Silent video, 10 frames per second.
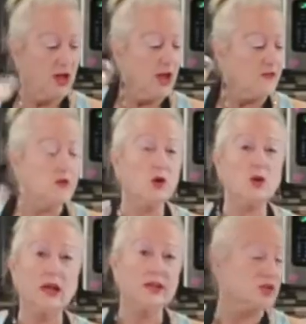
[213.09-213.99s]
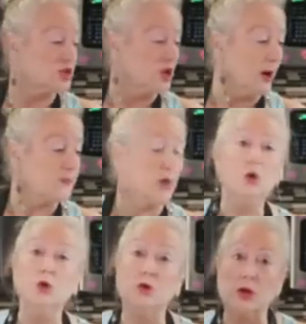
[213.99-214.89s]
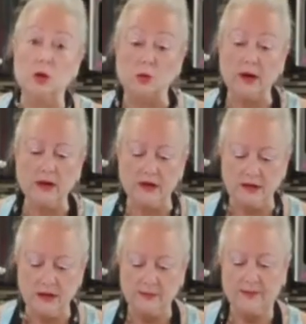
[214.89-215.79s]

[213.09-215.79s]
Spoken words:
If you don't like it chopped, you can grate it.